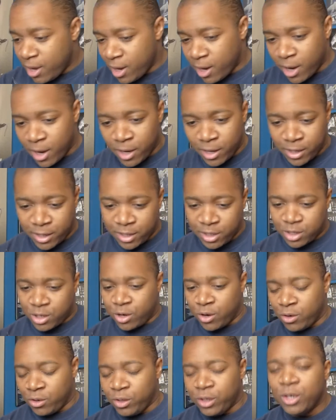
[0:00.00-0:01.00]
It is
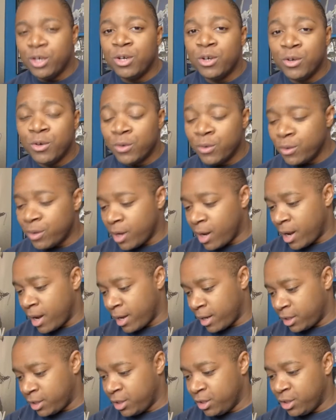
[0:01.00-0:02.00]
currently noon. I
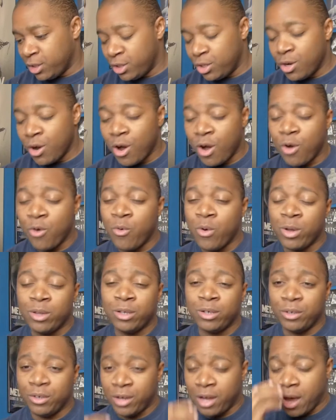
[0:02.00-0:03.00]
actually just took a quick
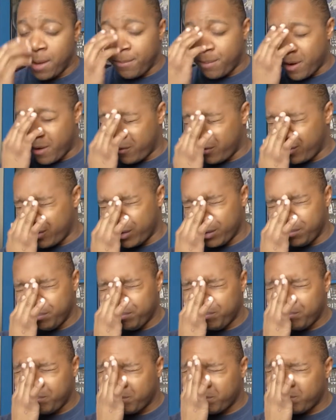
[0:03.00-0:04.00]
little nap after
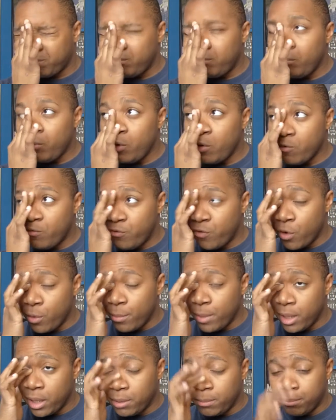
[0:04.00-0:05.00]

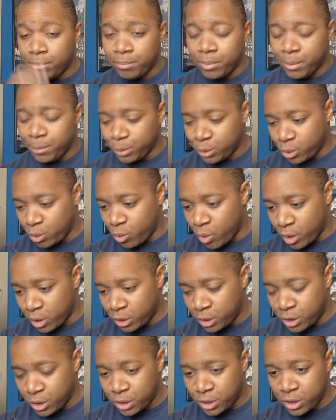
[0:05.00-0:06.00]
filming People's
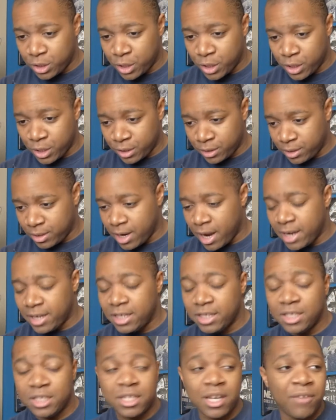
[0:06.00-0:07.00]
Questions
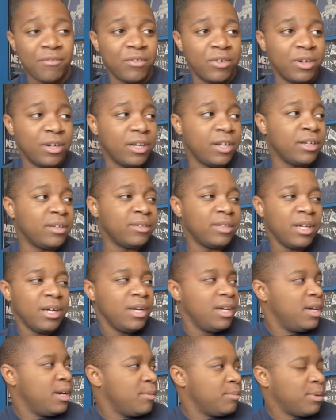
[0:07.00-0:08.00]
97 and
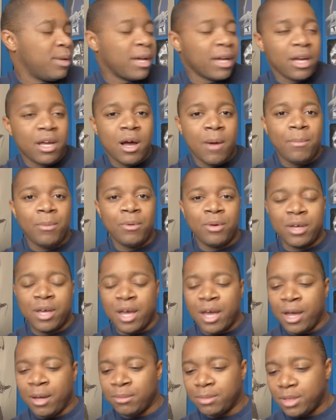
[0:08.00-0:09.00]
playing a couple
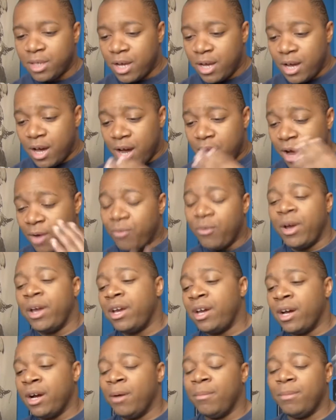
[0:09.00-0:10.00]
games. I
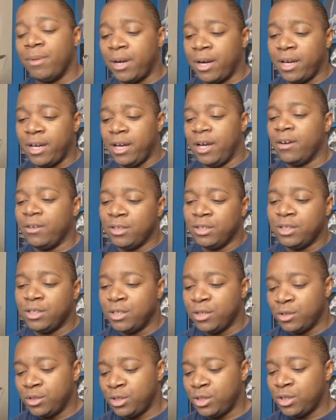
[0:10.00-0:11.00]
wake up and I hear this
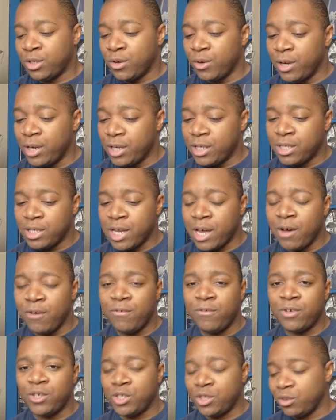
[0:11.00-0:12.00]
news, so it is now
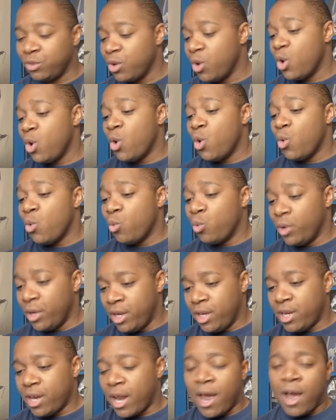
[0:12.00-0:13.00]
official.
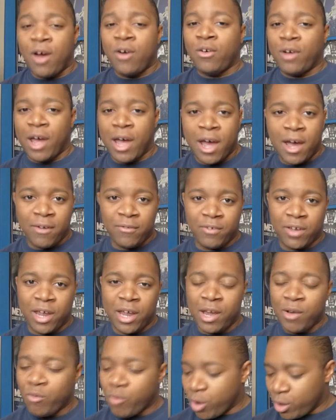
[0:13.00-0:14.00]
We now have
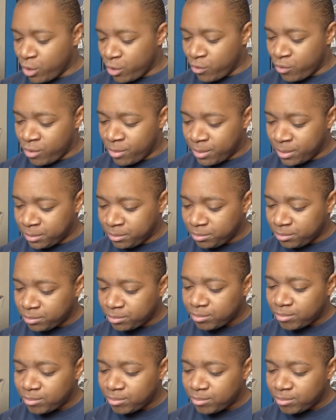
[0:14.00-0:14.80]
a Wonder Woman